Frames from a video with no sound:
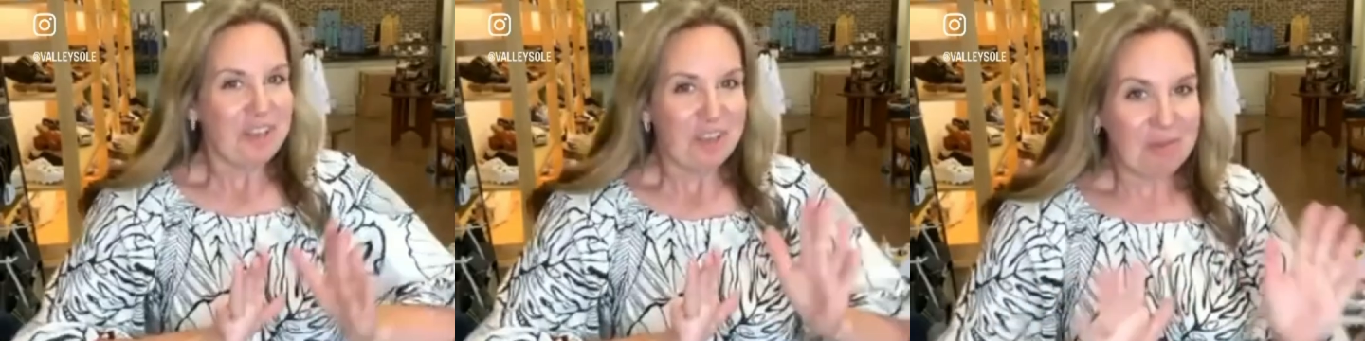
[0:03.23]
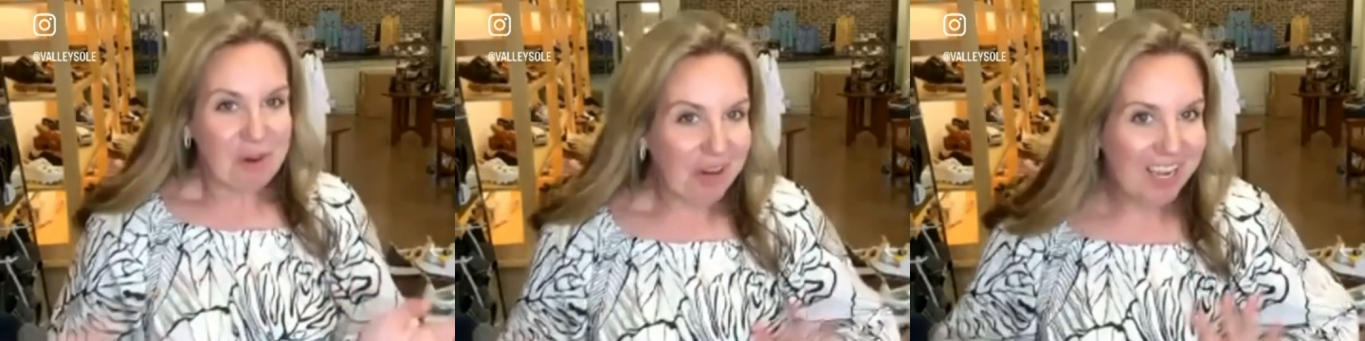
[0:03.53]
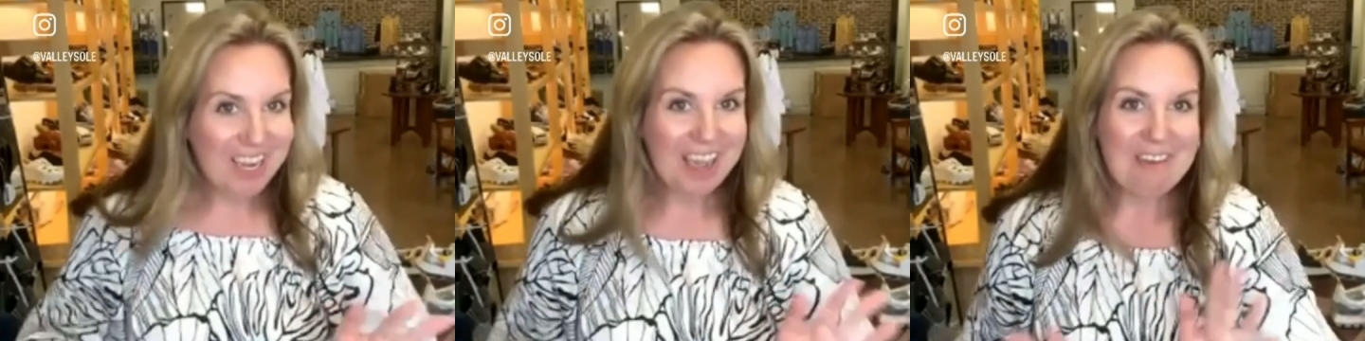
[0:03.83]
Good
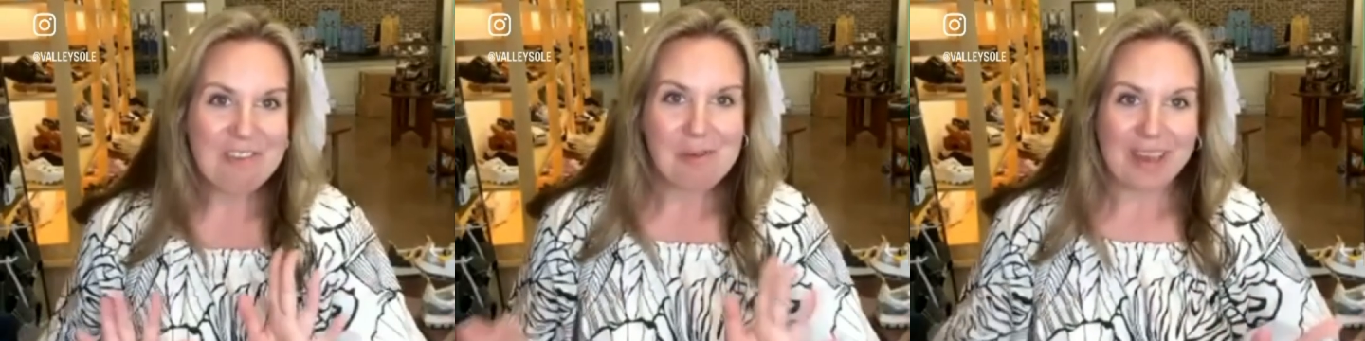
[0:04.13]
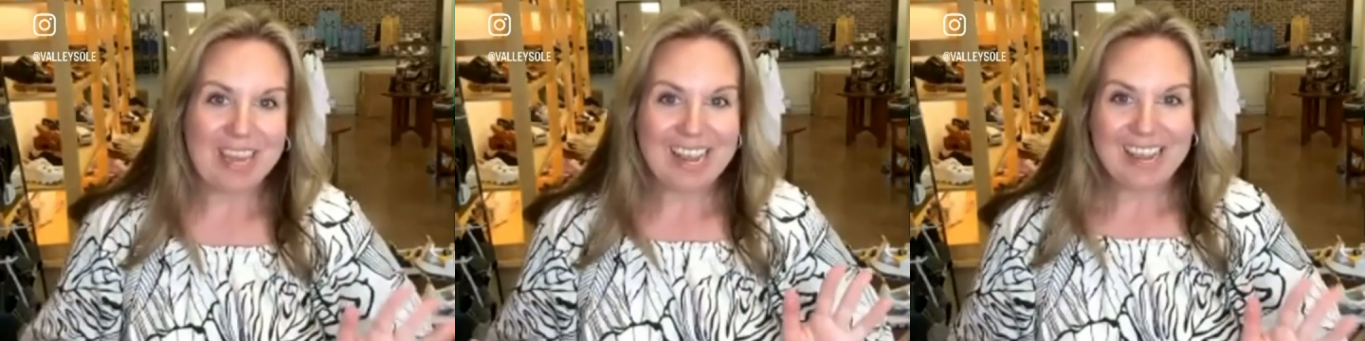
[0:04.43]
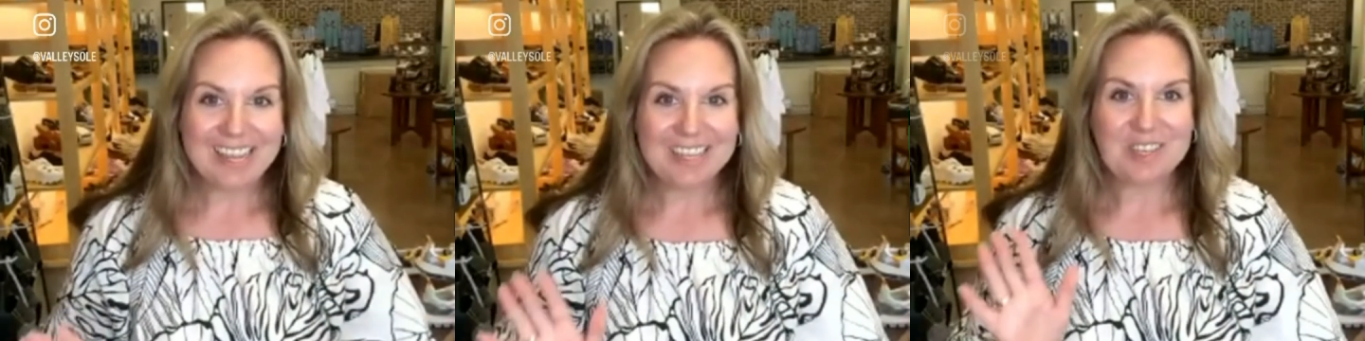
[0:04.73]
morning,
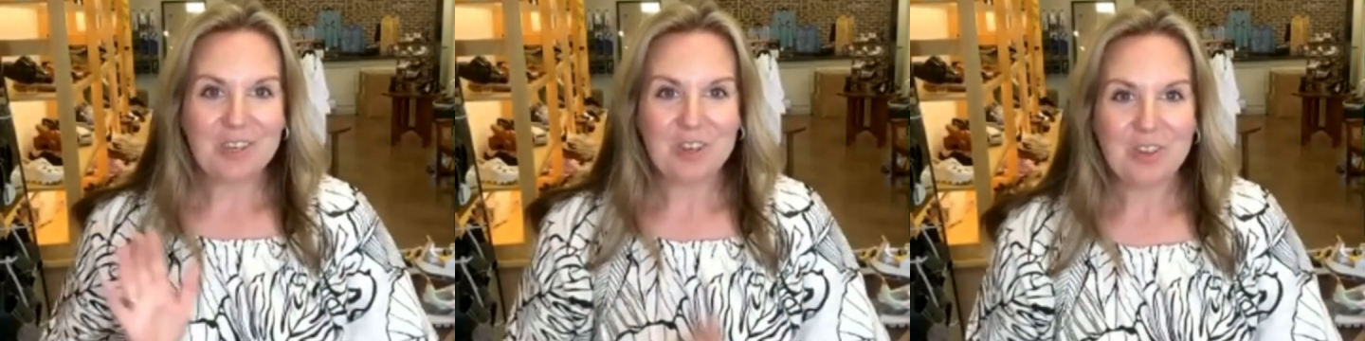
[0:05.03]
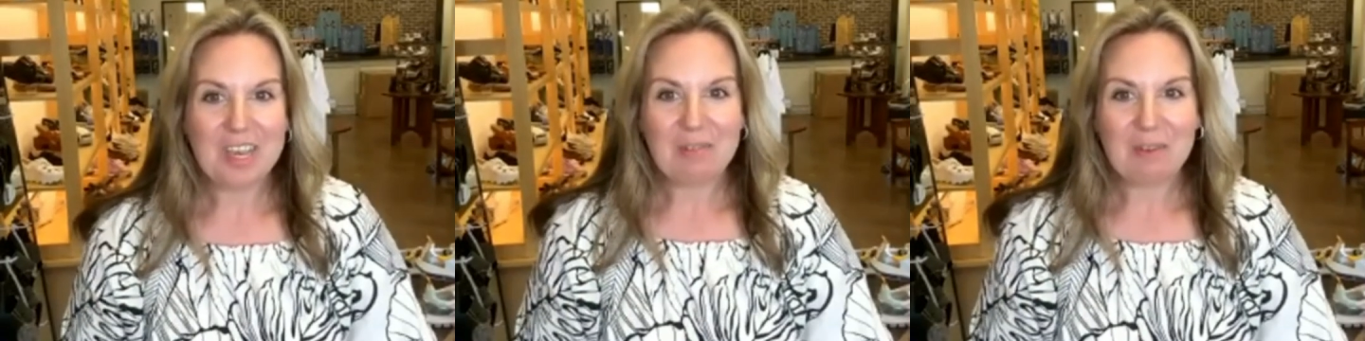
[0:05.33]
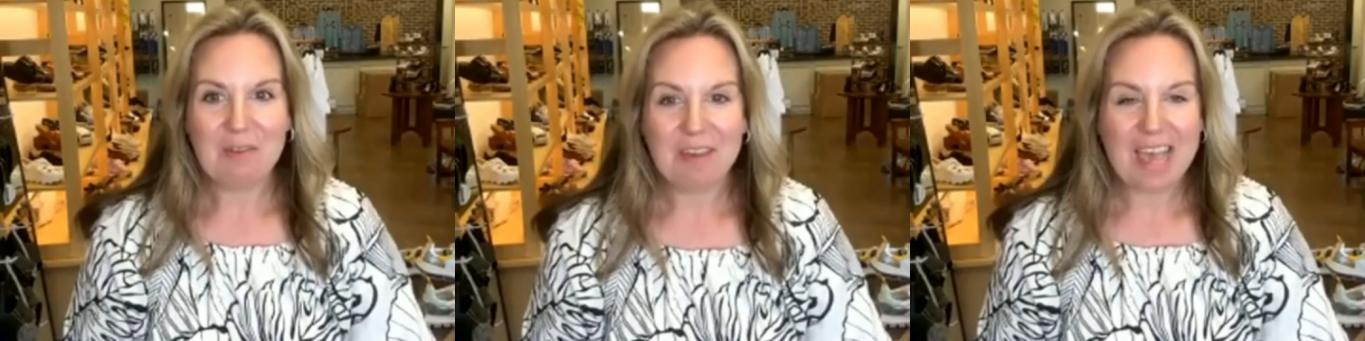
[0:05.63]
everybody. It's Julie
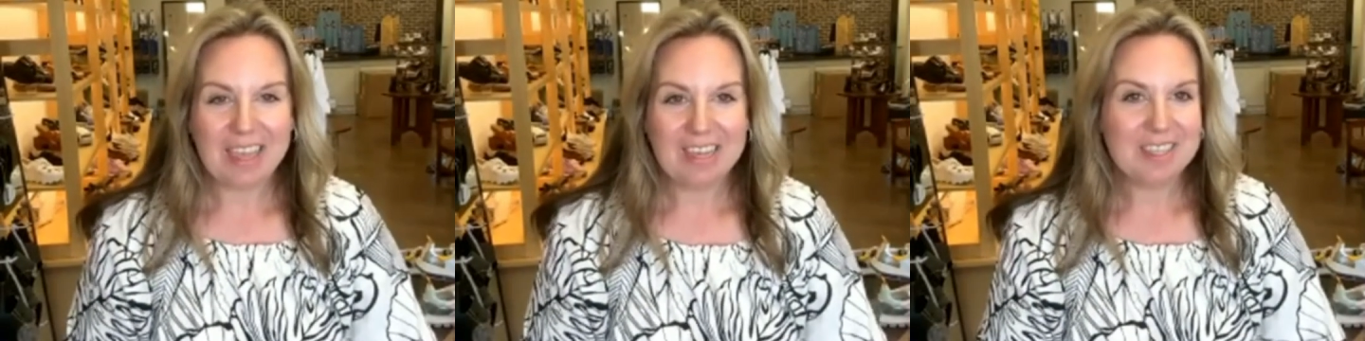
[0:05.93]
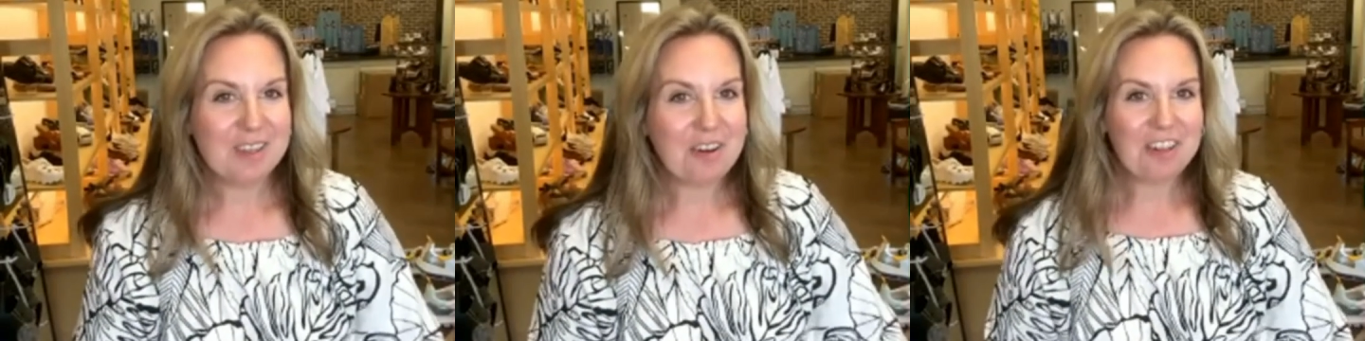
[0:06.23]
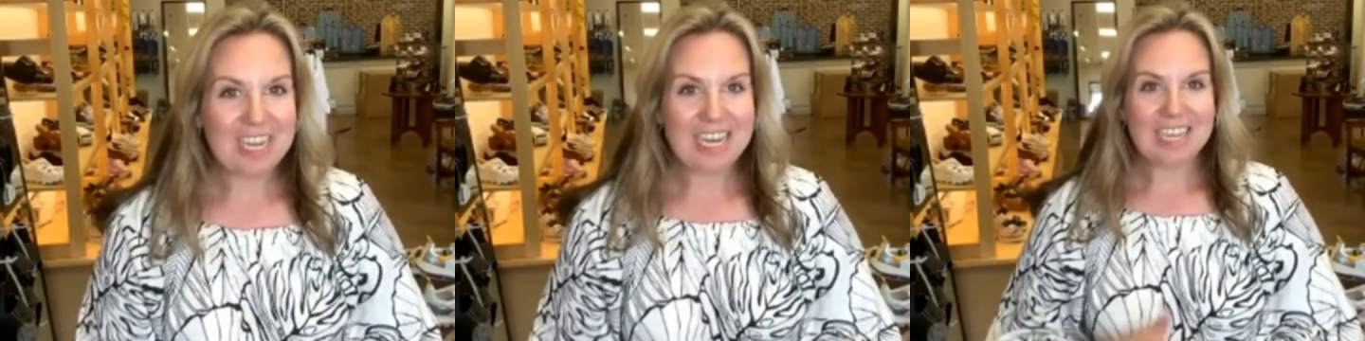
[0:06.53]
from Valley
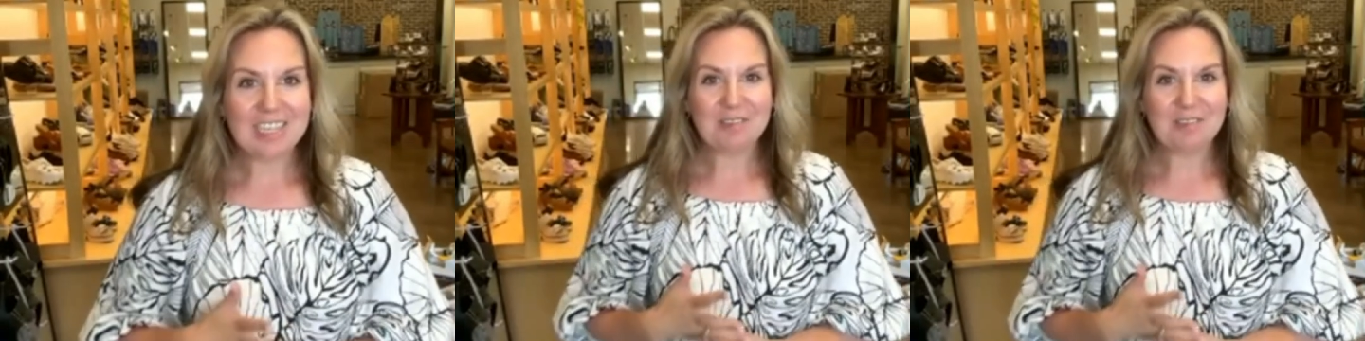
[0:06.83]
Sole in Huntsville,